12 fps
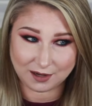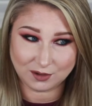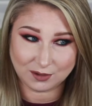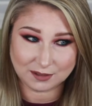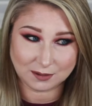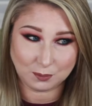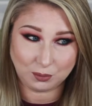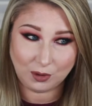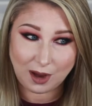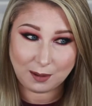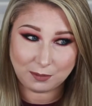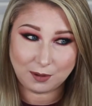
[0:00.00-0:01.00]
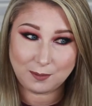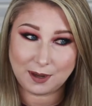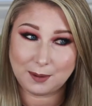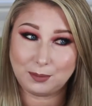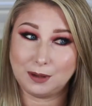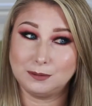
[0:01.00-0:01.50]
I know that's a problem and
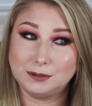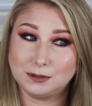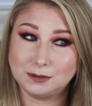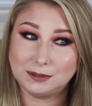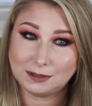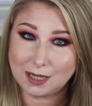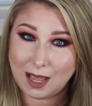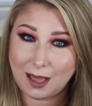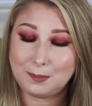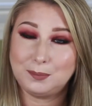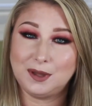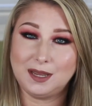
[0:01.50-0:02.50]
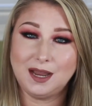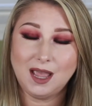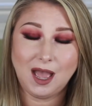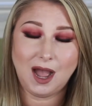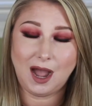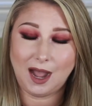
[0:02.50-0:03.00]
I probably should stop, but
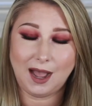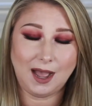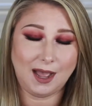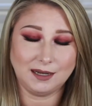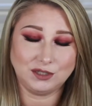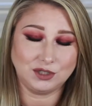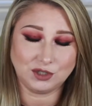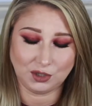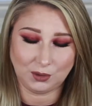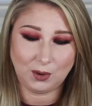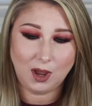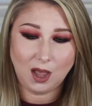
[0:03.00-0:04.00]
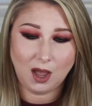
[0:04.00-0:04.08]
I just do.